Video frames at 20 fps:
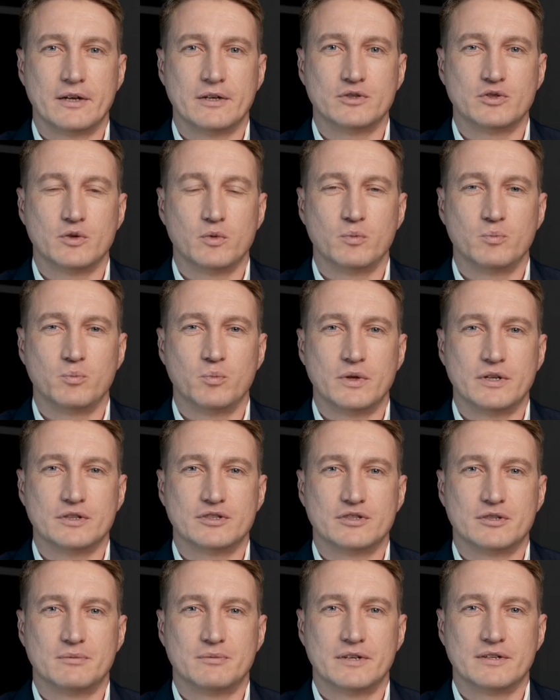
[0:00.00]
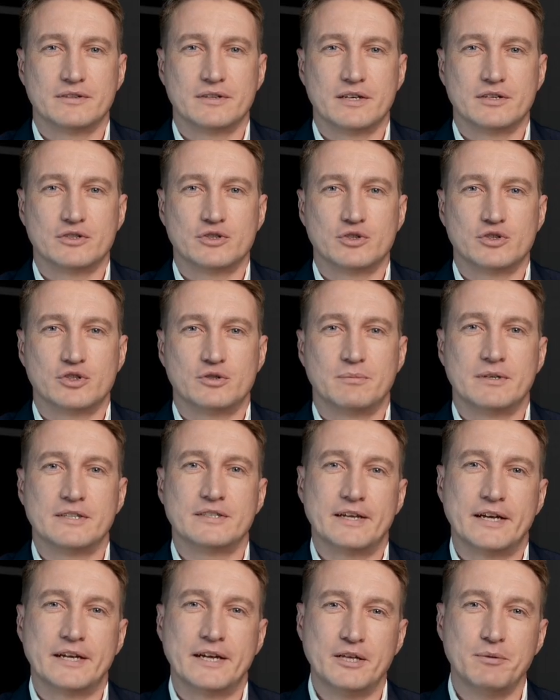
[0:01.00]
So what are some of the things you should be
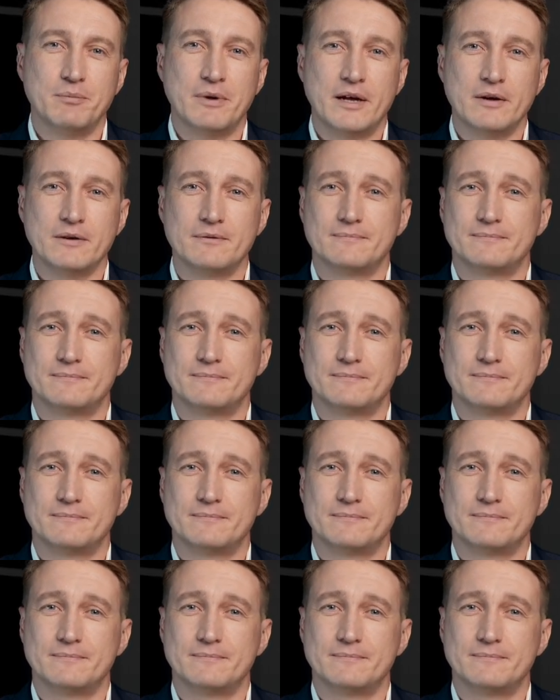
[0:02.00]
thinking about?